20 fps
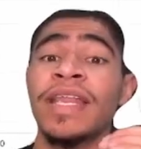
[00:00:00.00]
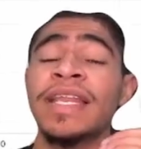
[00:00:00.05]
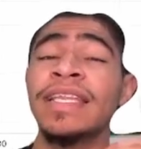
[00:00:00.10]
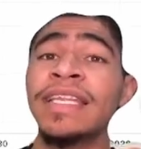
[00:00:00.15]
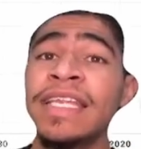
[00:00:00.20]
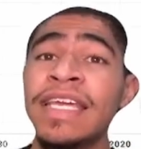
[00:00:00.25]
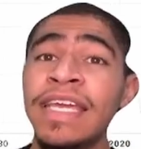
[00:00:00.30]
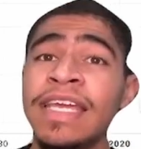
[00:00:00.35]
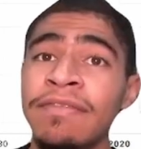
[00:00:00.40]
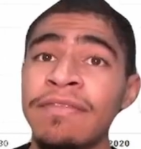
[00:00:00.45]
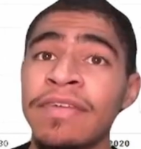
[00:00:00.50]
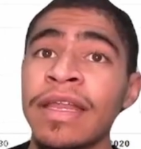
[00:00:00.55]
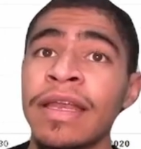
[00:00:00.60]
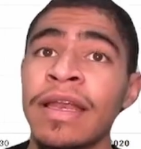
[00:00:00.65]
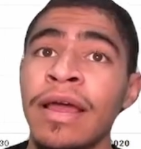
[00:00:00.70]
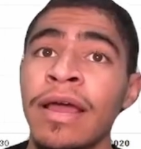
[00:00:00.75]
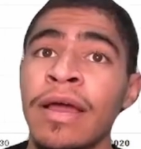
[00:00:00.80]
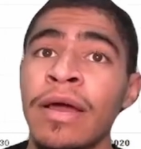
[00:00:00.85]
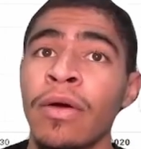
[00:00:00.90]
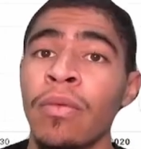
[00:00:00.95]
leave
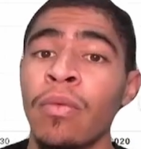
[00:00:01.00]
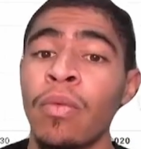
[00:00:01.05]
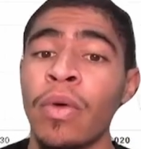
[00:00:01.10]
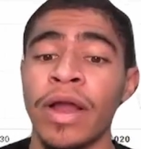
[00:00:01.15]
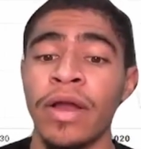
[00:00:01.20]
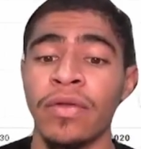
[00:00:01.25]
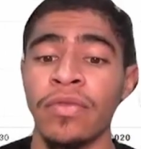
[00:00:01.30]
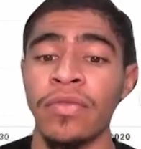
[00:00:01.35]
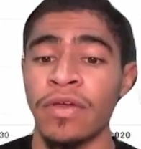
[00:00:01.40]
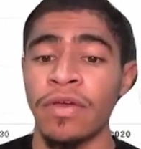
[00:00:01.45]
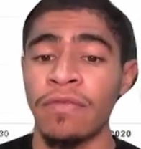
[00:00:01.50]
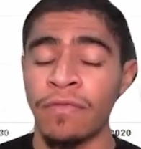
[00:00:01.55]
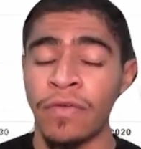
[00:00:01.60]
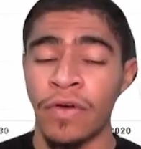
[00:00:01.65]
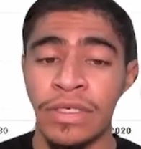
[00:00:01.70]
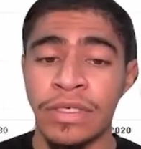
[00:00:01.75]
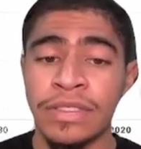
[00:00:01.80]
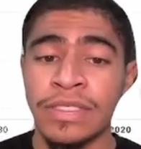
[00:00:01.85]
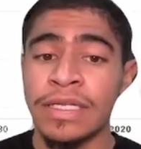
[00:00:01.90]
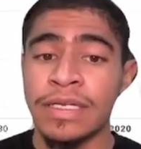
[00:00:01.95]
it where the
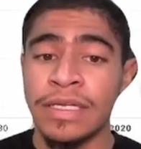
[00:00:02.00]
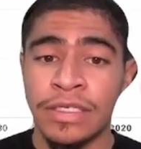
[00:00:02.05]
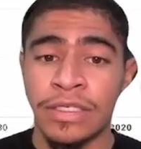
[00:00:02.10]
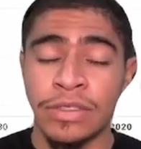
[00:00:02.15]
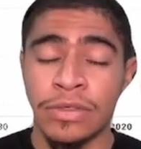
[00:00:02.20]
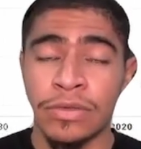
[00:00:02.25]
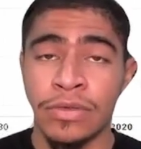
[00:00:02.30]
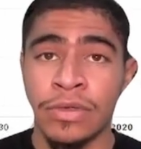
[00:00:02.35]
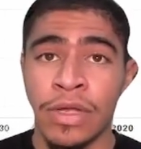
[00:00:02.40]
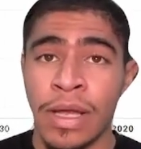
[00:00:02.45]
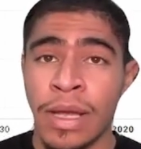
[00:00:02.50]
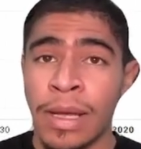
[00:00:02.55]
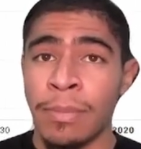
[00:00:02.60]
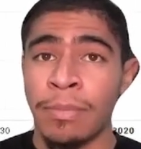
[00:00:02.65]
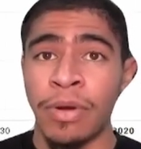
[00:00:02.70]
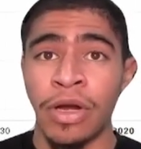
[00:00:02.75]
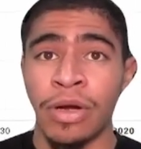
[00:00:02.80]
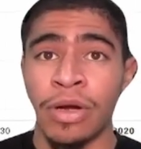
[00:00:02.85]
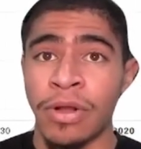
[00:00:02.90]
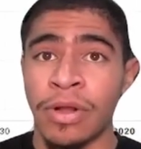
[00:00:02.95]
first initial
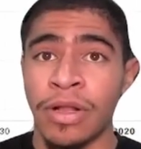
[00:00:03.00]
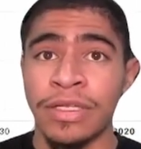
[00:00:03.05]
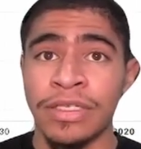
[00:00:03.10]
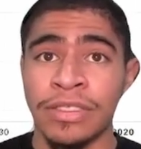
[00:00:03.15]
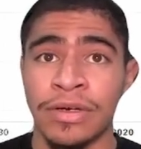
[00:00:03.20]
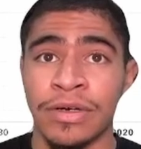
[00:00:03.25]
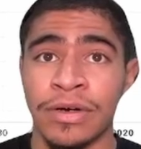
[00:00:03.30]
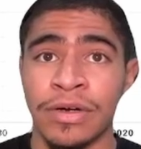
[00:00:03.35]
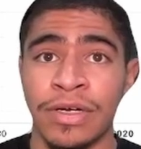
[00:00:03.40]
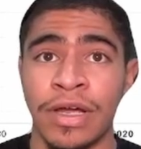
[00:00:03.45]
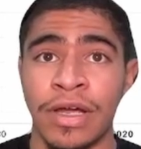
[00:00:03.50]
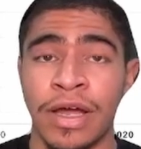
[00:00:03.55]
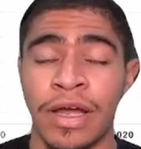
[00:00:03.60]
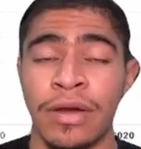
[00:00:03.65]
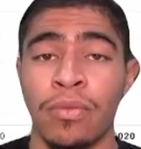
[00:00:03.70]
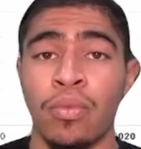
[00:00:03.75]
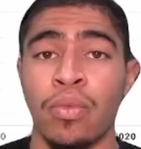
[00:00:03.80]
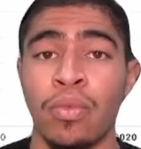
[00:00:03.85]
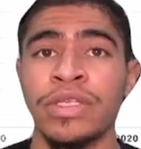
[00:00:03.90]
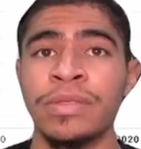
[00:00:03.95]
parabolic SAR
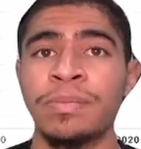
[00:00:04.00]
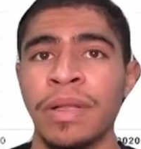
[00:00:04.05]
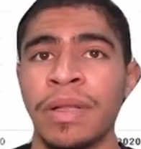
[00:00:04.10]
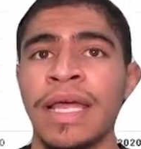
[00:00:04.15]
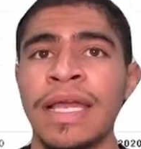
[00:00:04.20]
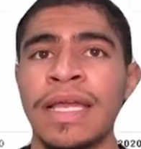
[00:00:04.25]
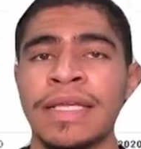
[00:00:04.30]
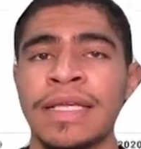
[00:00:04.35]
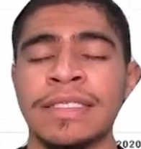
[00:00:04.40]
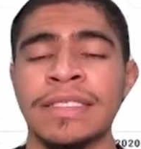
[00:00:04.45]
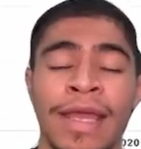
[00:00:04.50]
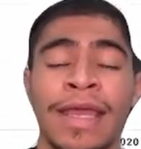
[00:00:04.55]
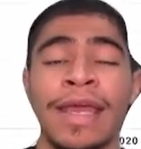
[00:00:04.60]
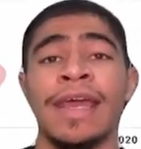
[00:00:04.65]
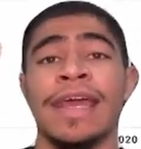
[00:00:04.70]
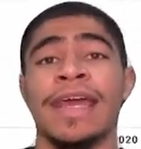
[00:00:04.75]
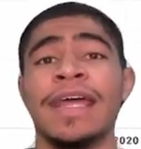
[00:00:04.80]
dot was placed.